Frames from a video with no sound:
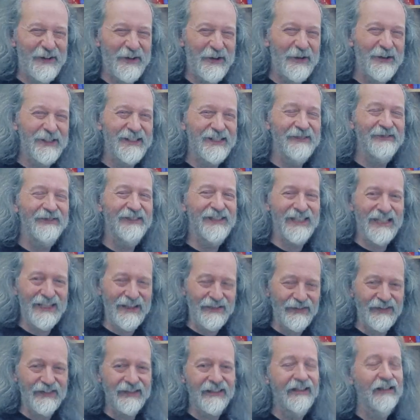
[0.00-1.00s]
Autumn
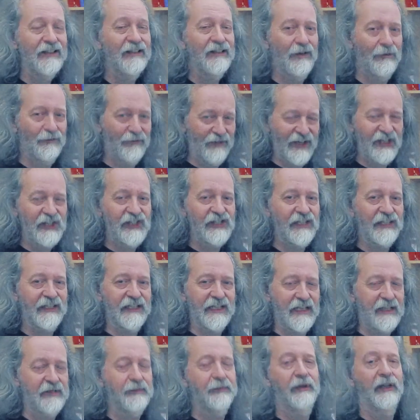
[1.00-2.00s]
leaves
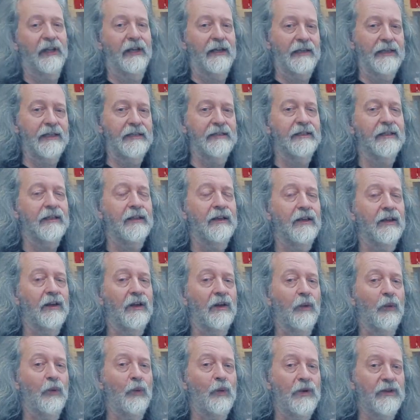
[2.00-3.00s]
conventionally is played
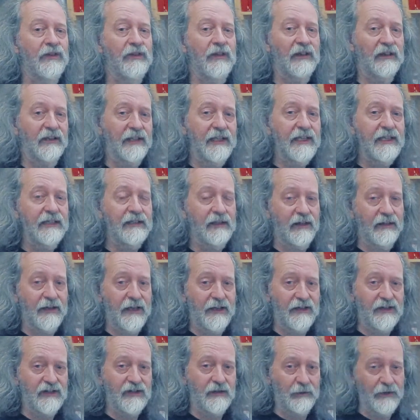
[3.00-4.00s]
with the lead line
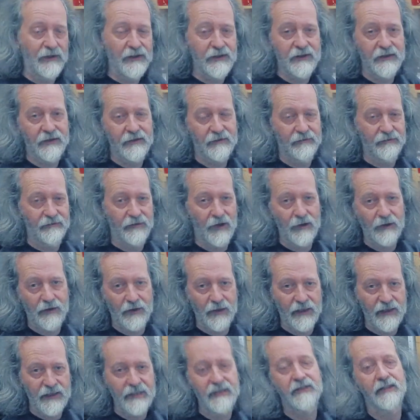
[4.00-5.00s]
instrument,
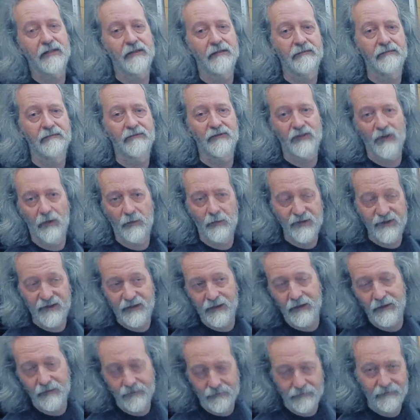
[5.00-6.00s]
vocalist,
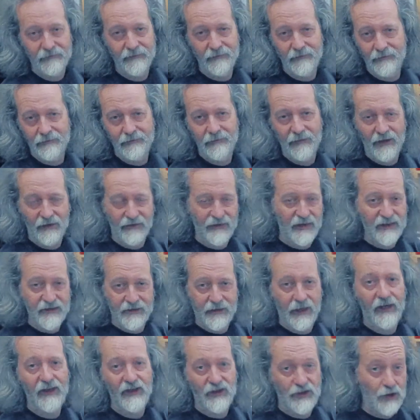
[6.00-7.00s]
trumpeter, in this
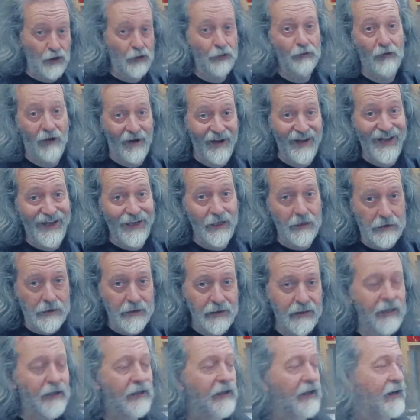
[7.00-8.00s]
case your right hand,
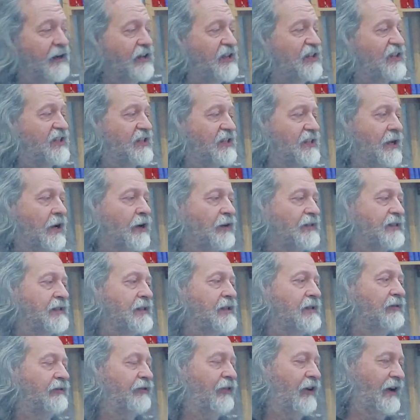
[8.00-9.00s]

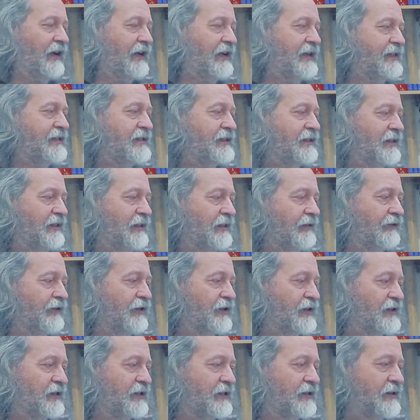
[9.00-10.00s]
starting the phrase in the
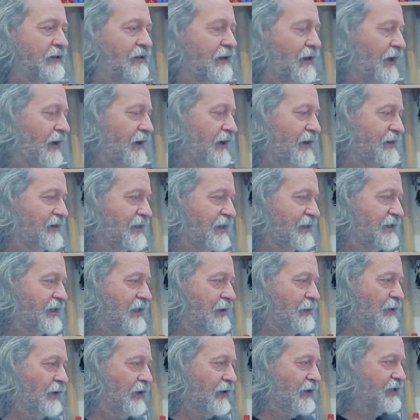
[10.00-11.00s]
first
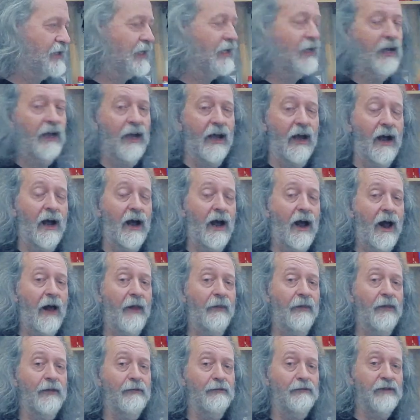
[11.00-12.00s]
16 bars,
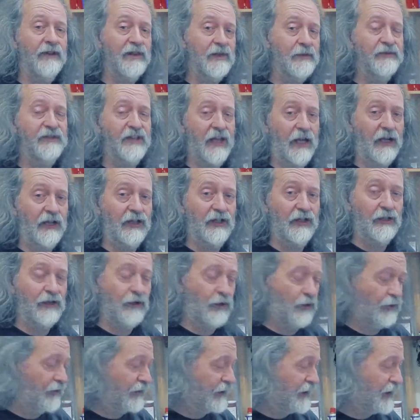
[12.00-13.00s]
and the rhythm section
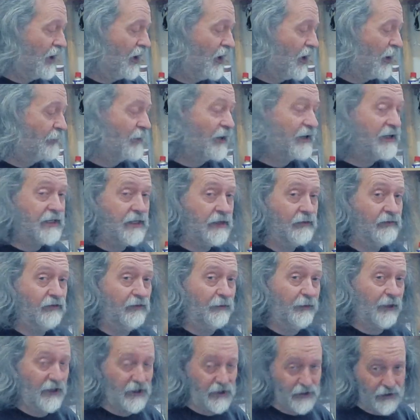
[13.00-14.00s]
or the harmonic
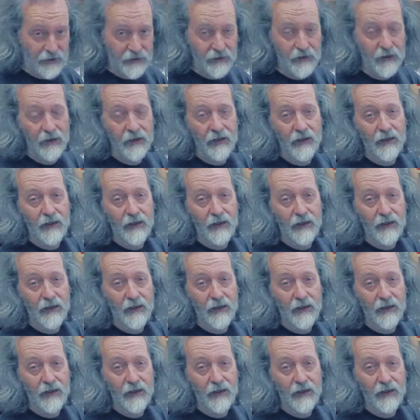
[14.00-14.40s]
information